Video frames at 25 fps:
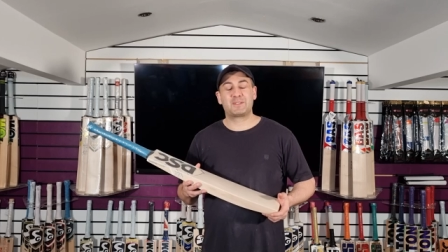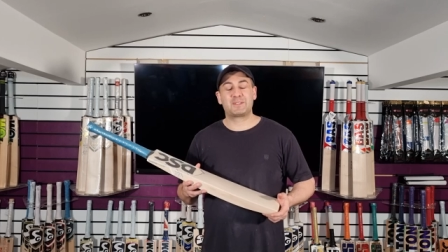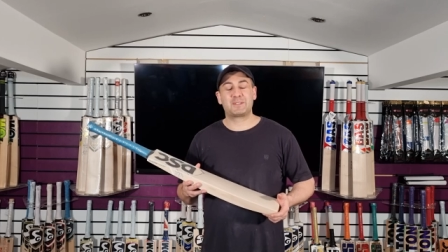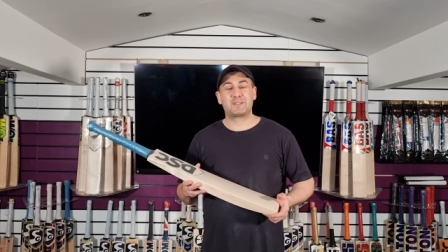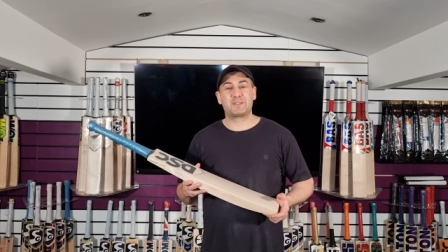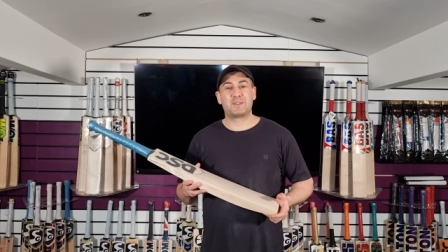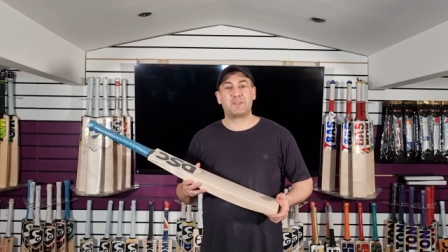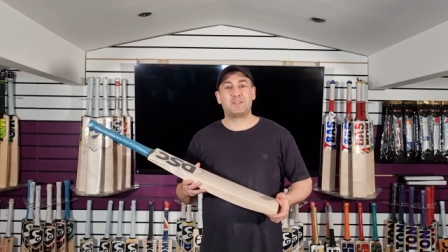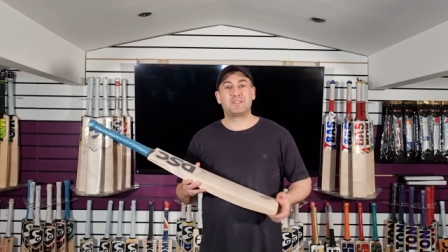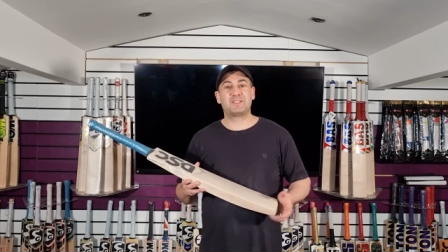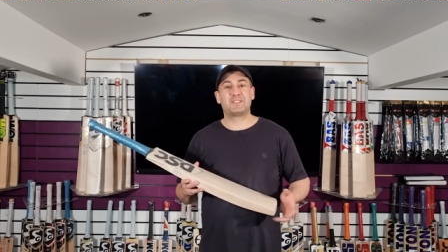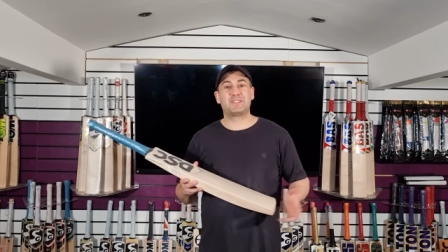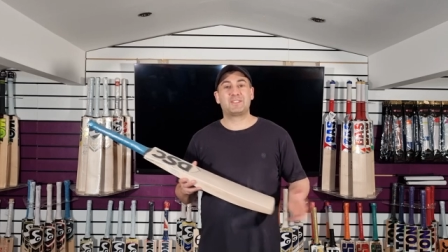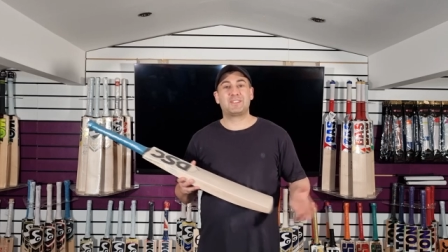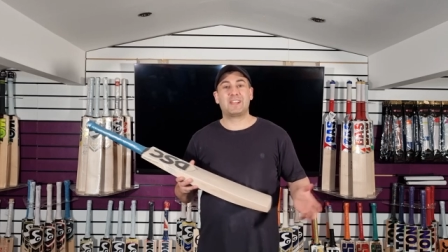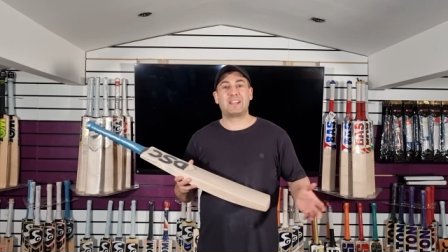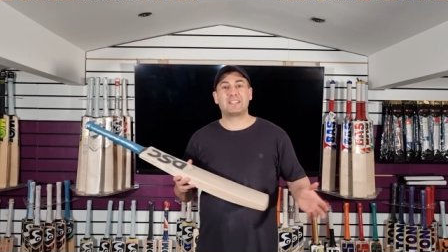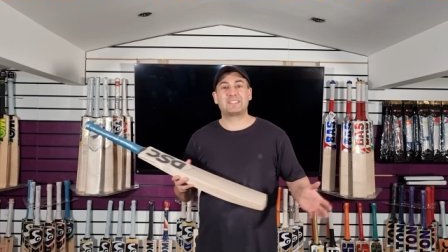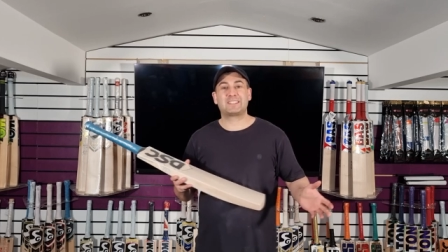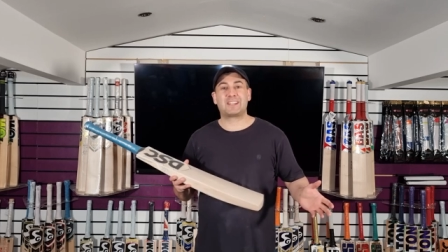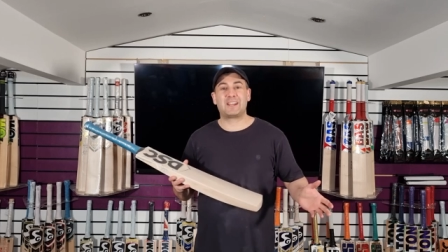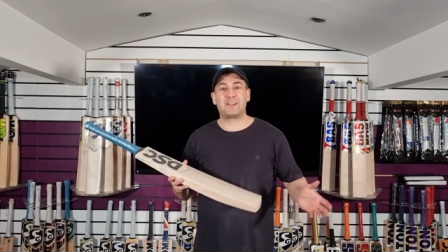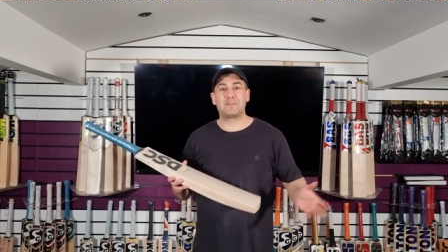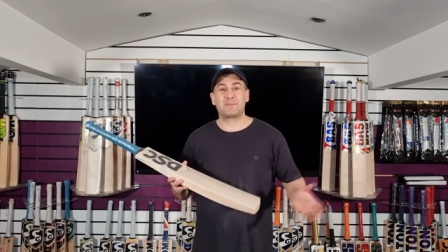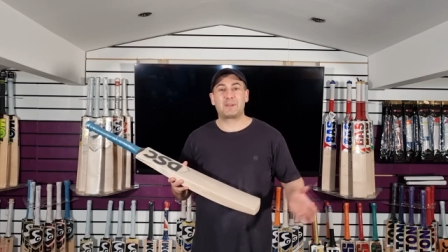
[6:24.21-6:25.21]
So until
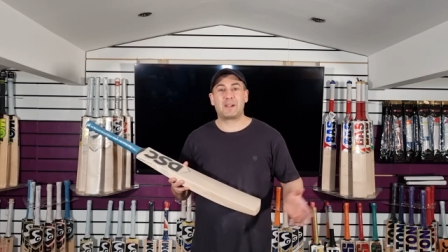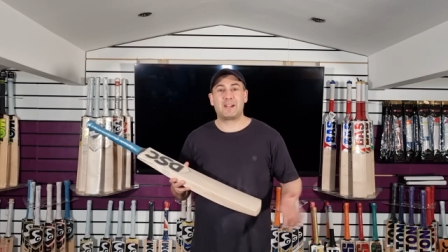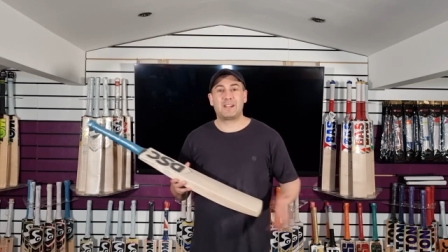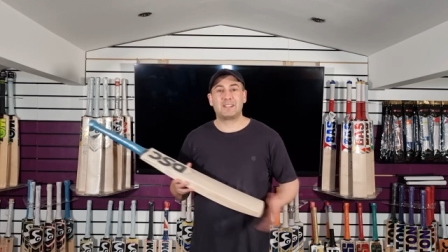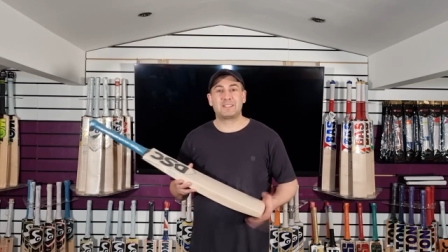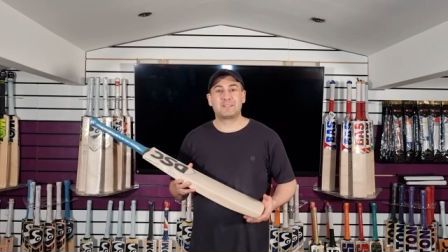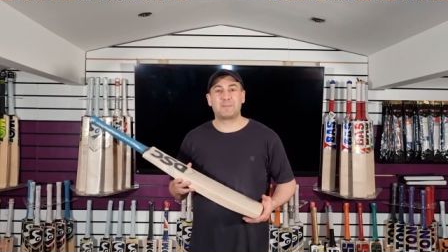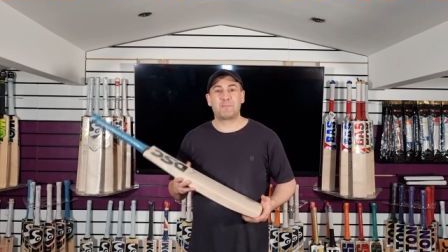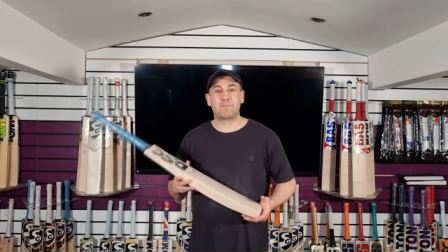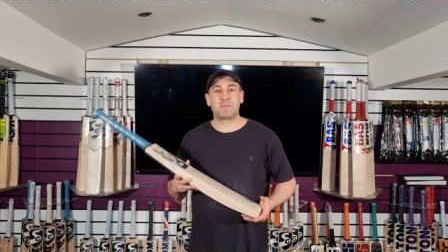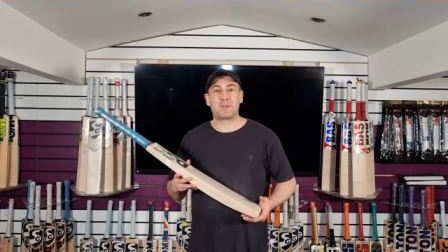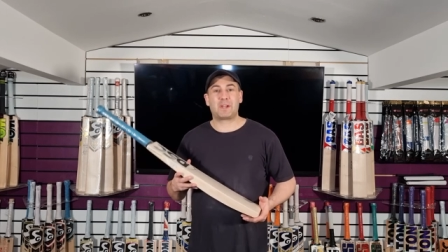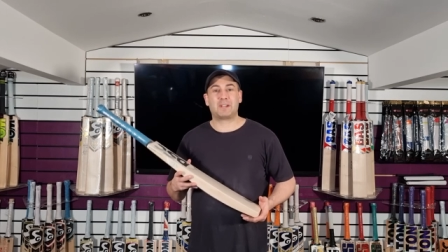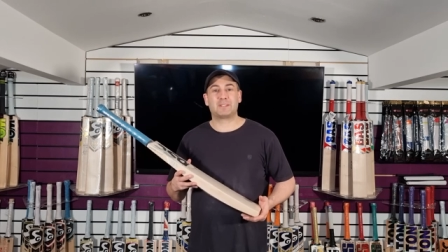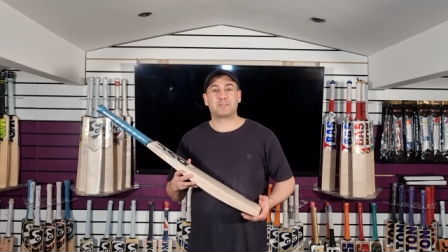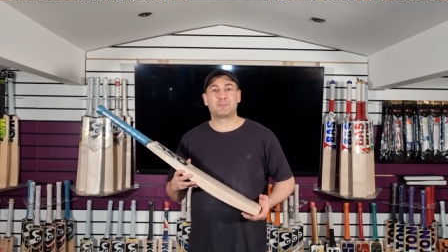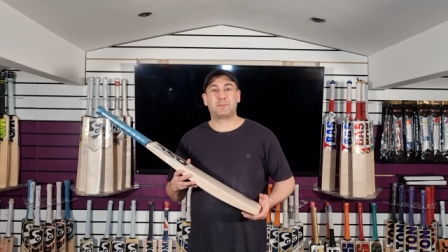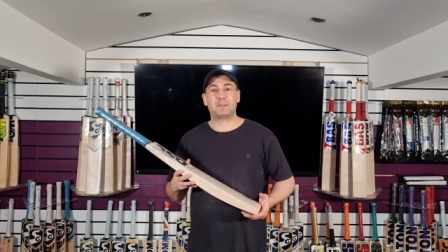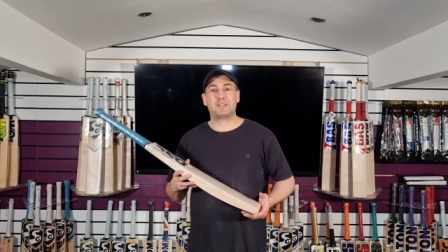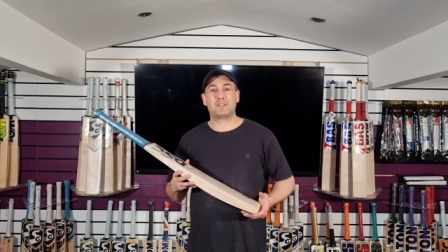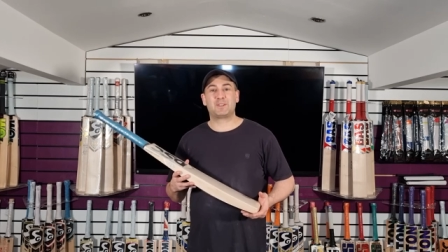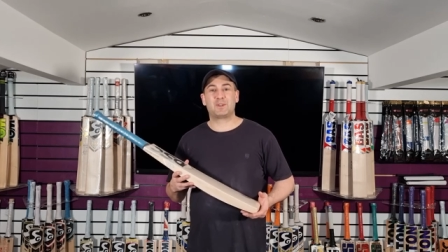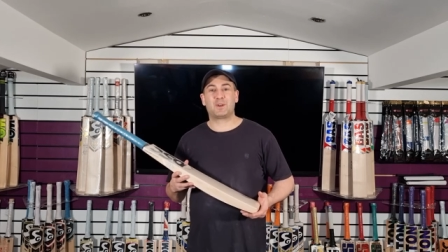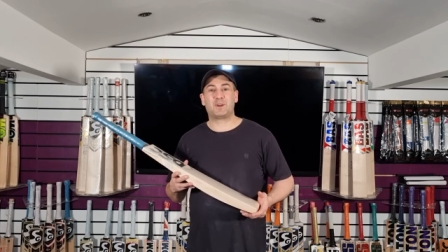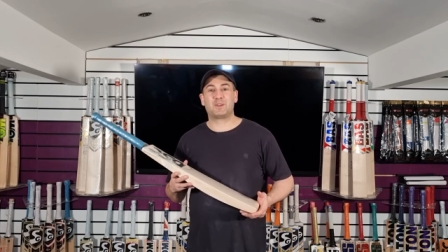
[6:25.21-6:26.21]
next time, guys, I'll
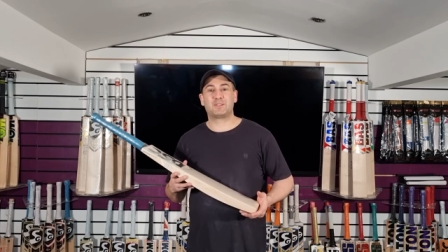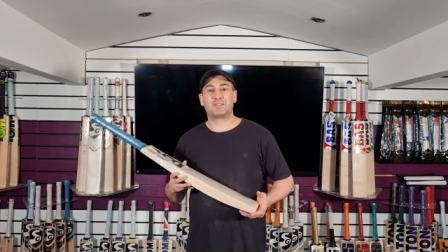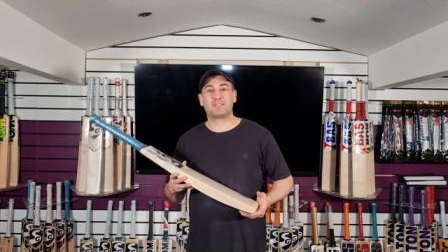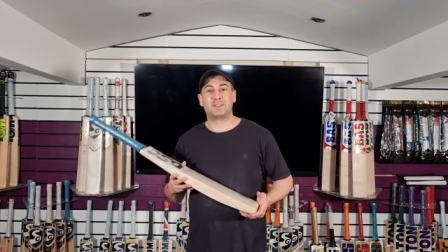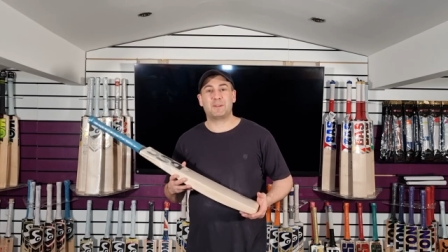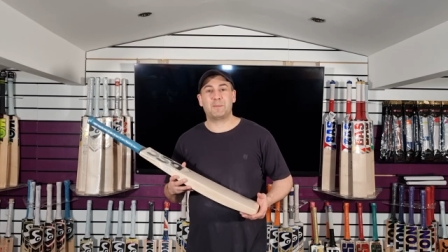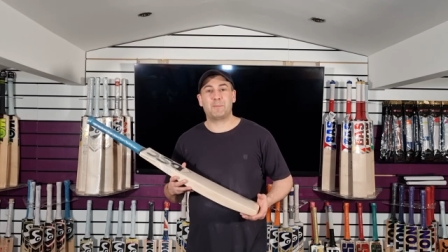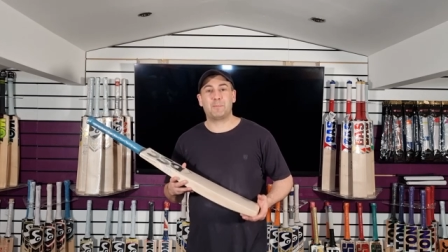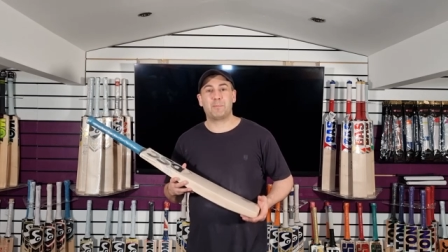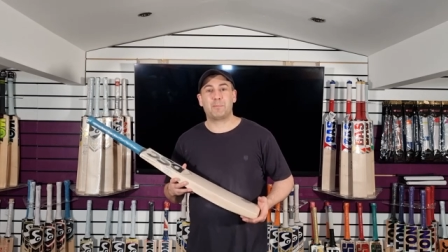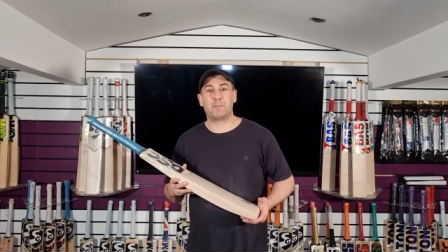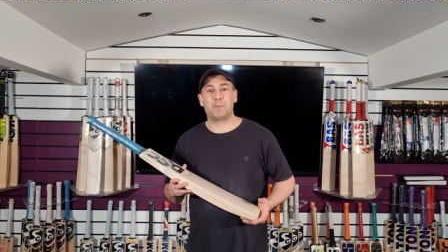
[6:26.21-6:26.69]
speak to you all soon.